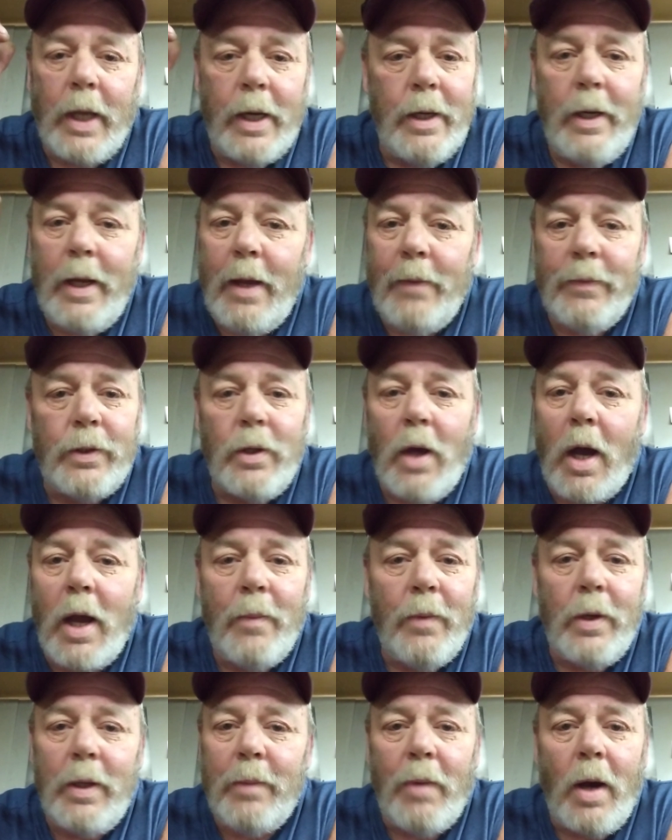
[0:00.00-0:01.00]
I didn't have the
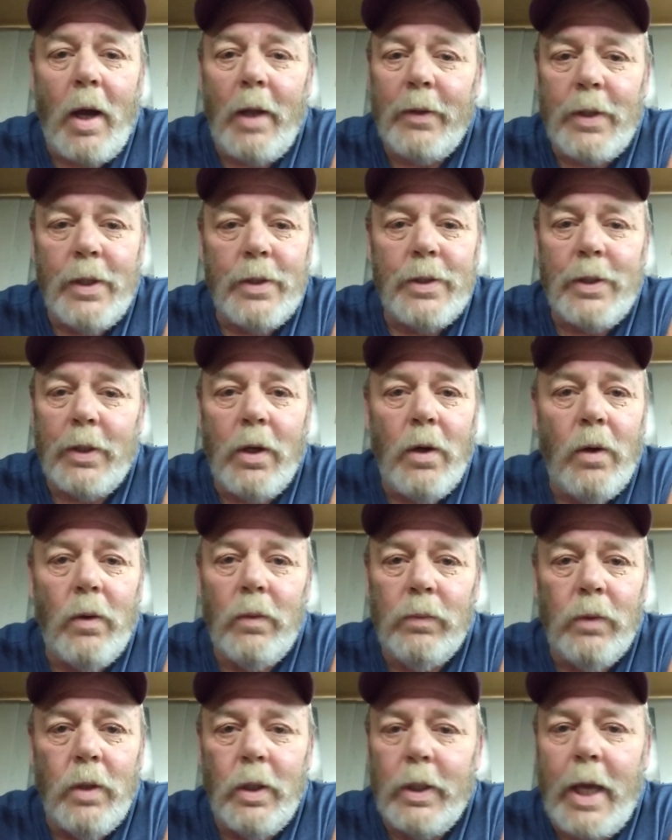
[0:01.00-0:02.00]
time when he bought this to go
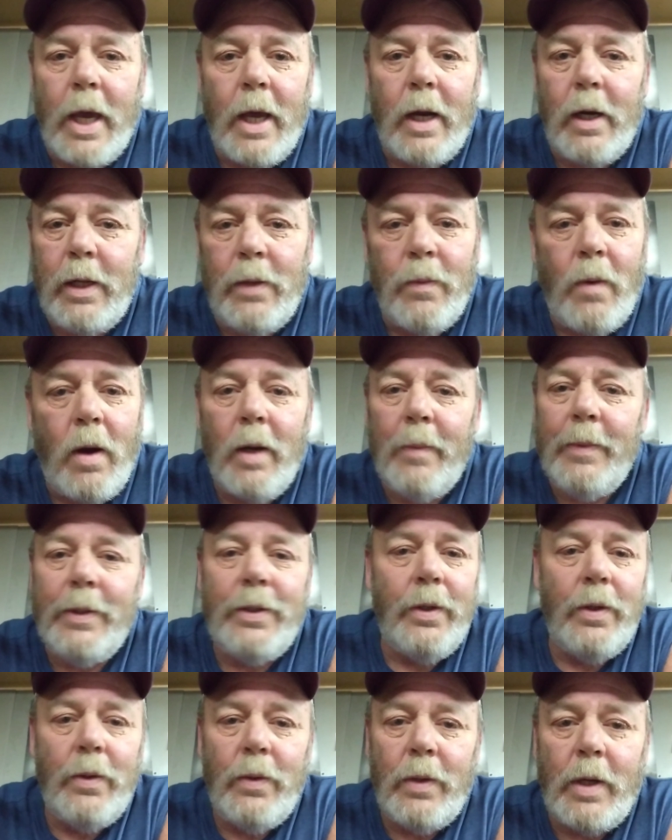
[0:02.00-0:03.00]
look at it. He wanted me
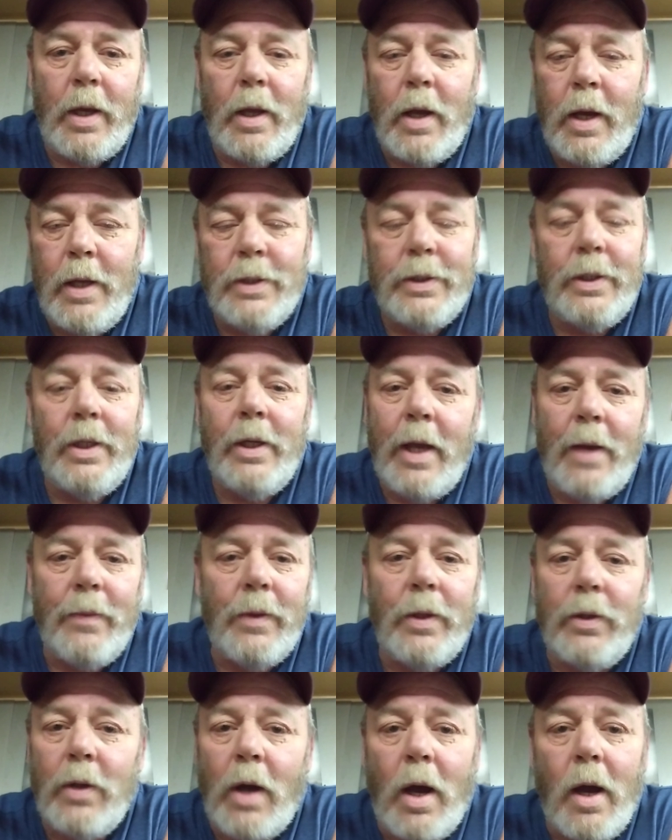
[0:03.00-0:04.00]
to, and I just didn't have
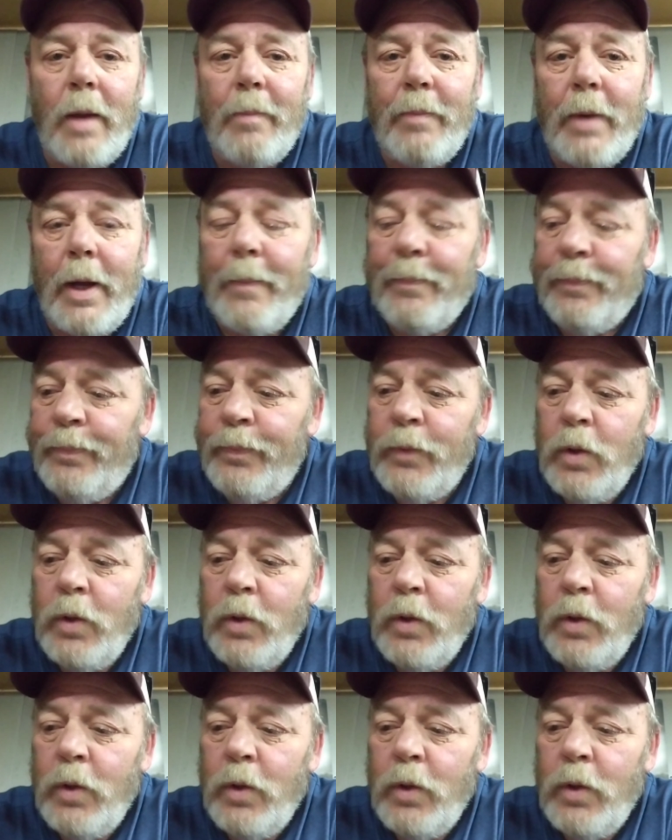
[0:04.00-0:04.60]
the time, man.